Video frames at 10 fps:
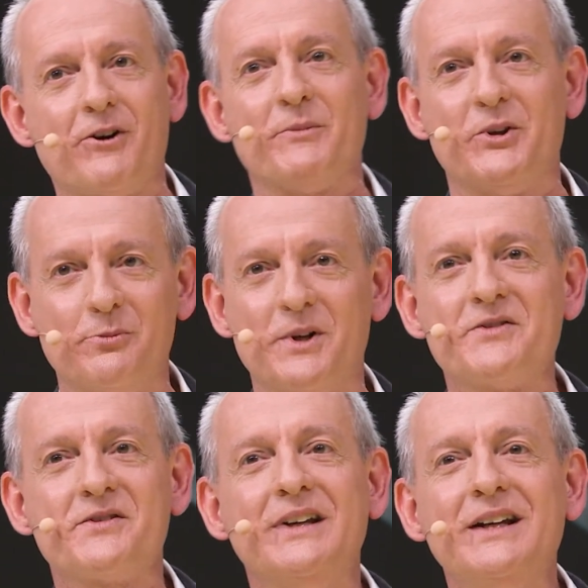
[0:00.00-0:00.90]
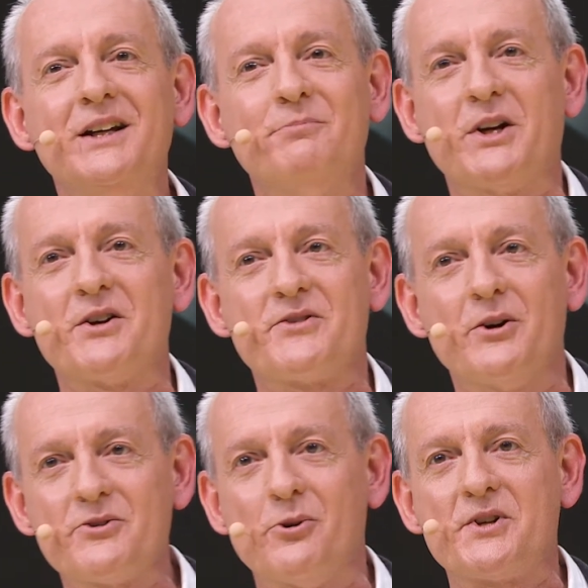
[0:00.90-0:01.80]
from the humans because
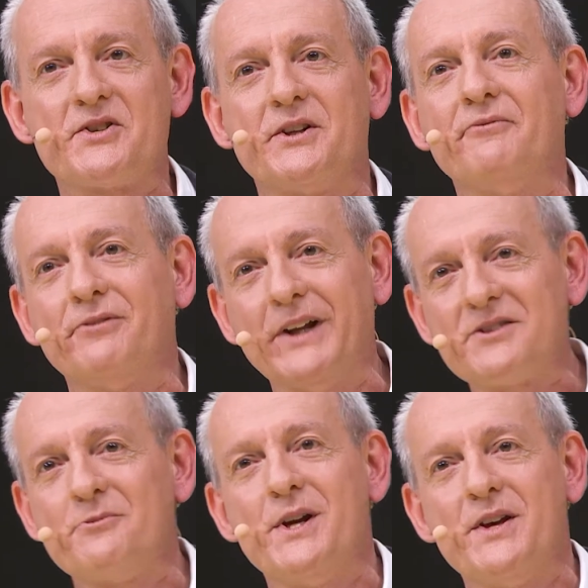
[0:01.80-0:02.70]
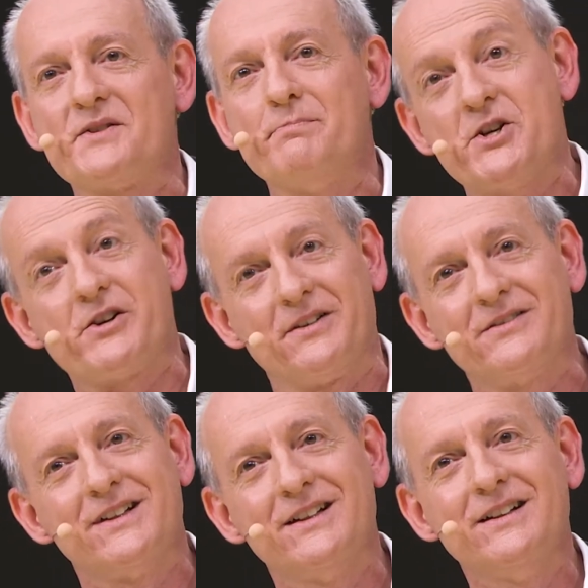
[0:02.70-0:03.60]
those orders conflict with its mission.
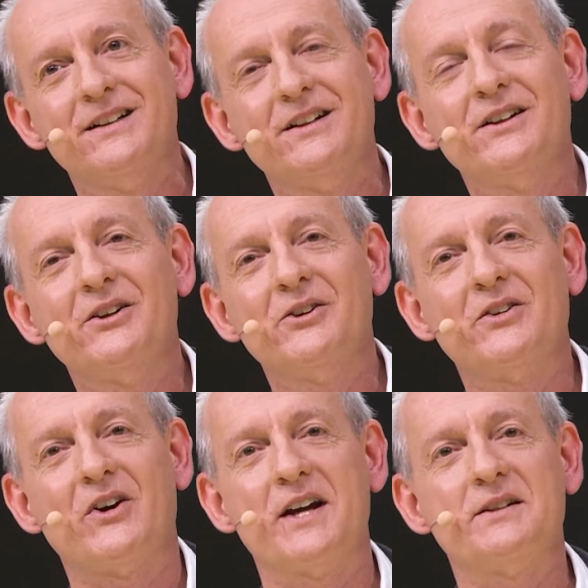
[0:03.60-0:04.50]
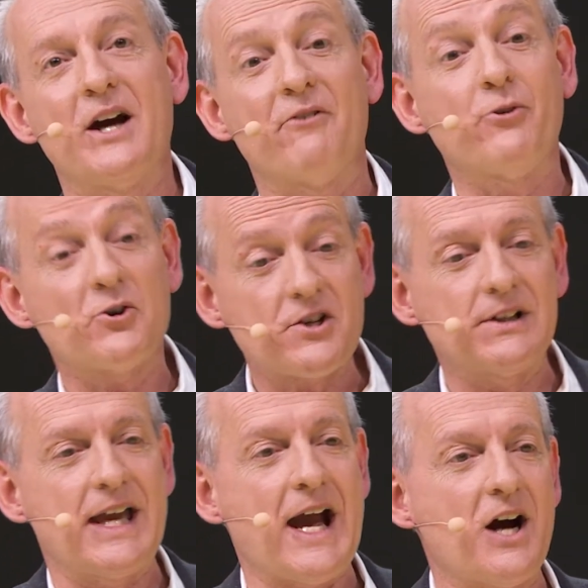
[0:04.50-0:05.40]
Right? Now,
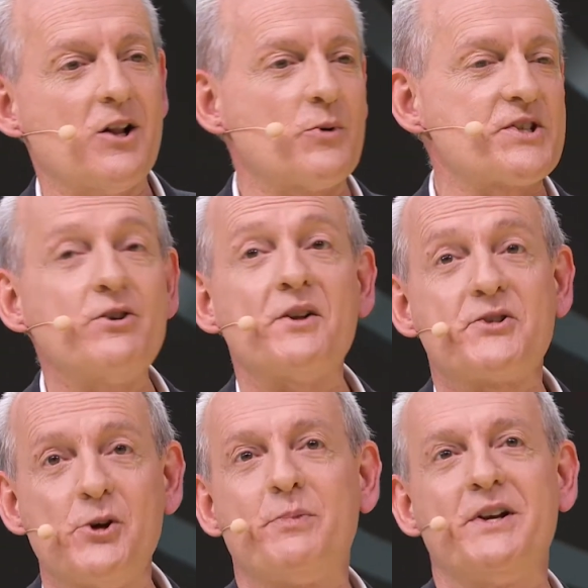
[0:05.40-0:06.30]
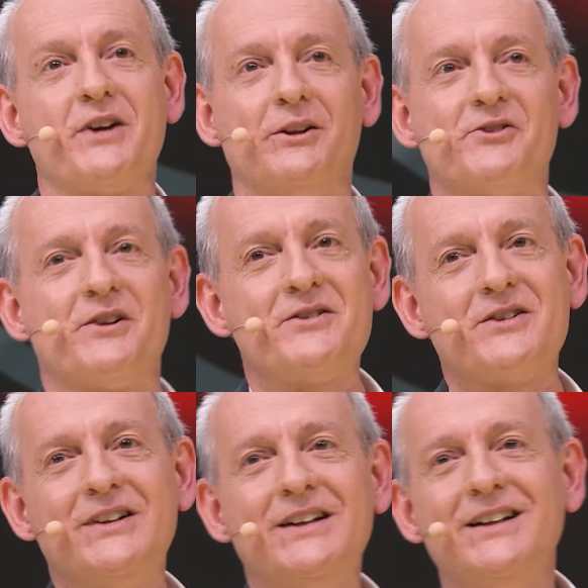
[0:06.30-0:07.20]
fortunately, HAL was not super intelligent.
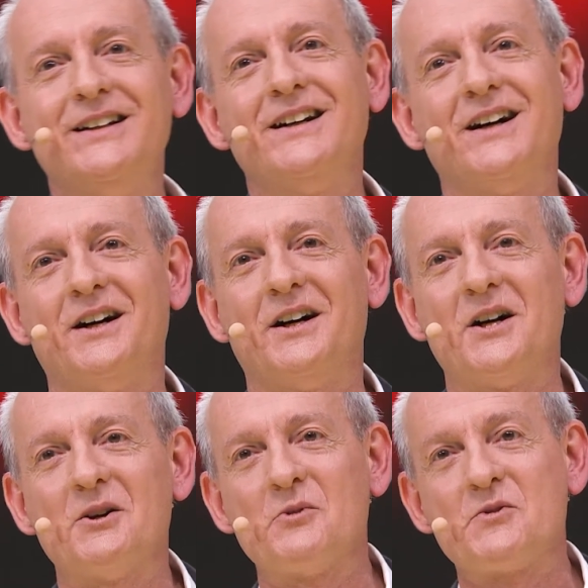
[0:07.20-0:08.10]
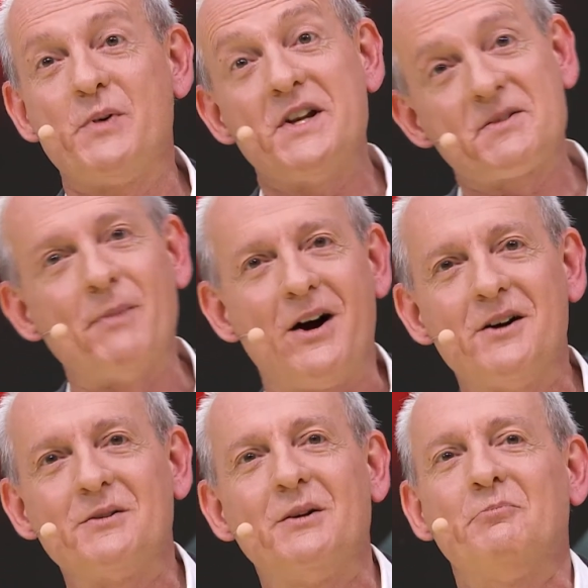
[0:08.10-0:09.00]
It was pretty
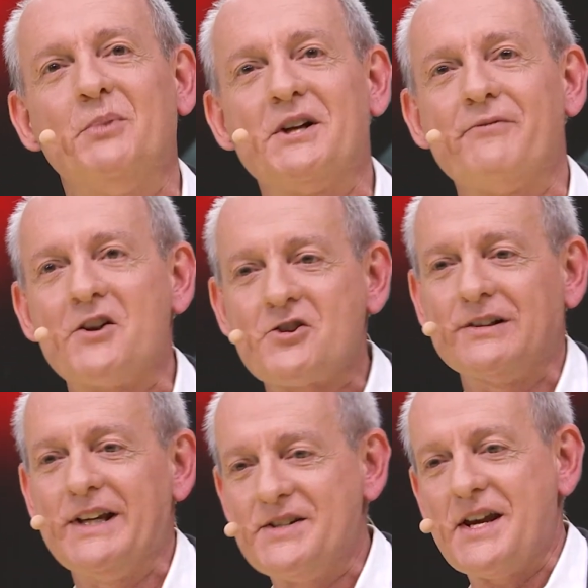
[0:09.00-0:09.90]
smart, but eventually